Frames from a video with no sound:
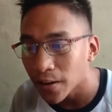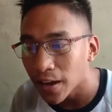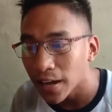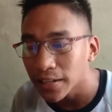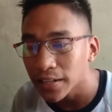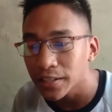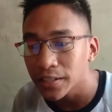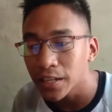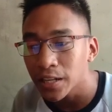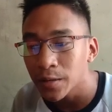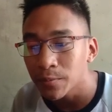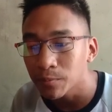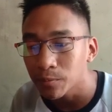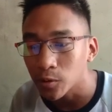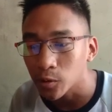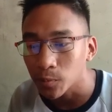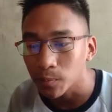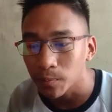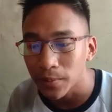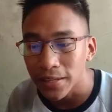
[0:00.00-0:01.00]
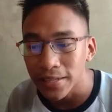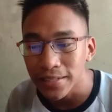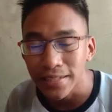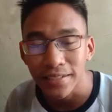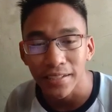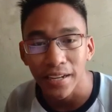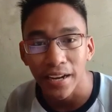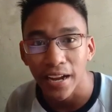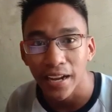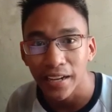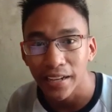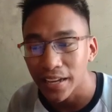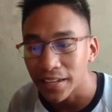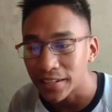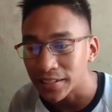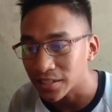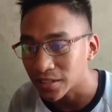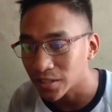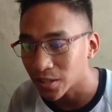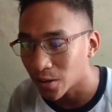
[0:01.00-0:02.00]
invalid input. Please try
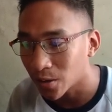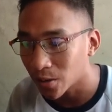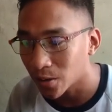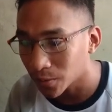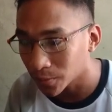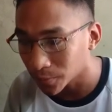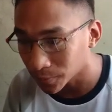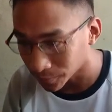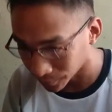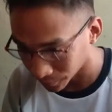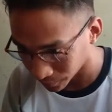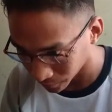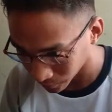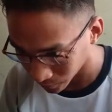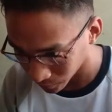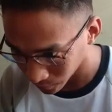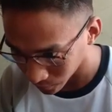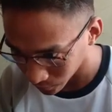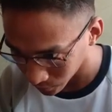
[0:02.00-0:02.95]
again. So